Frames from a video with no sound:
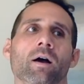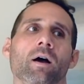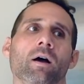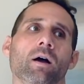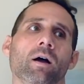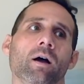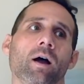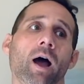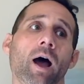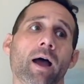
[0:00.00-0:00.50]

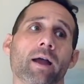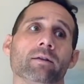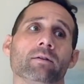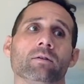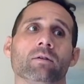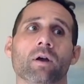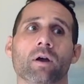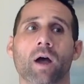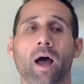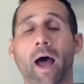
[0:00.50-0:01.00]
Uh, I
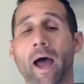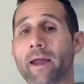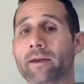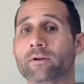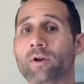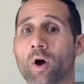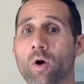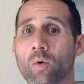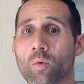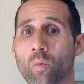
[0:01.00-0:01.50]
I
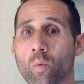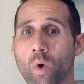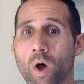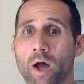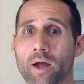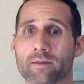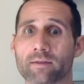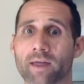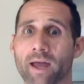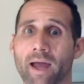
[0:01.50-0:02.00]
don't
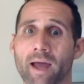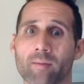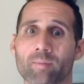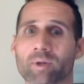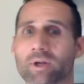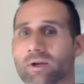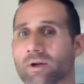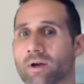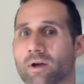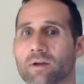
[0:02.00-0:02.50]
want that
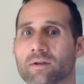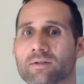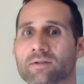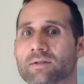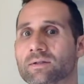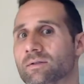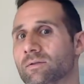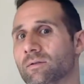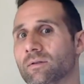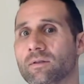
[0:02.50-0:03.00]

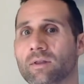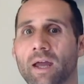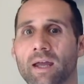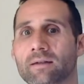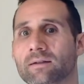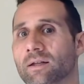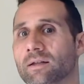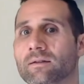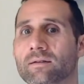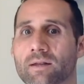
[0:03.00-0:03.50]
because they
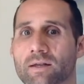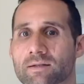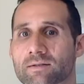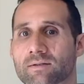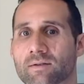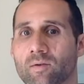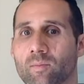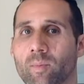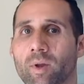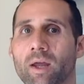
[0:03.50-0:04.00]
did this
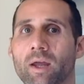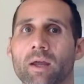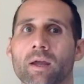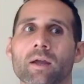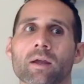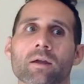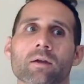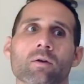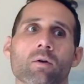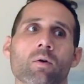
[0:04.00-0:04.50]
to
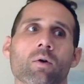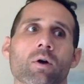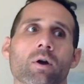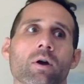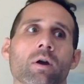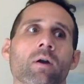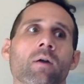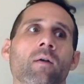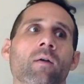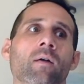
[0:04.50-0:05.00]
me
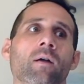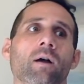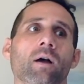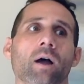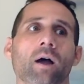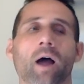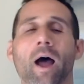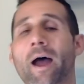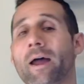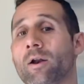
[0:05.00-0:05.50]
or
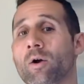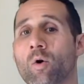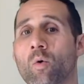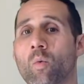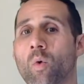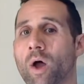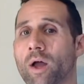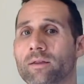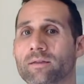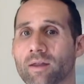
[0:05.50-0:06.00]
uh, I
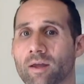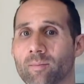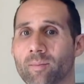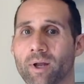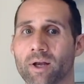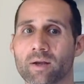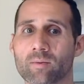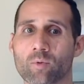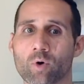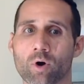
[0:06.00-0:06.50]
don't want them
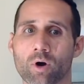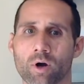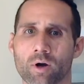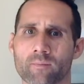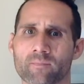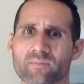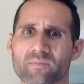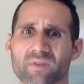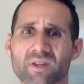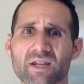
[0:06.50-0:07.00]

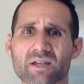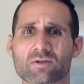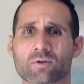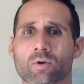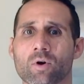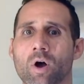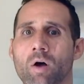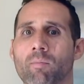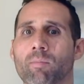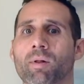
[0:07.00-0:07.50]
anymore. These
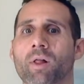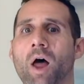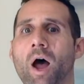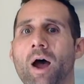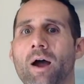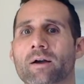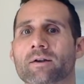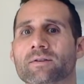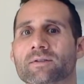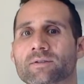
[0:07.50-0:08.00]
are all
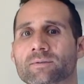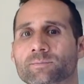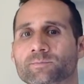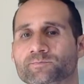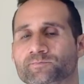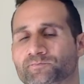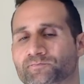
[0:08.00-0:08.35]
blocks.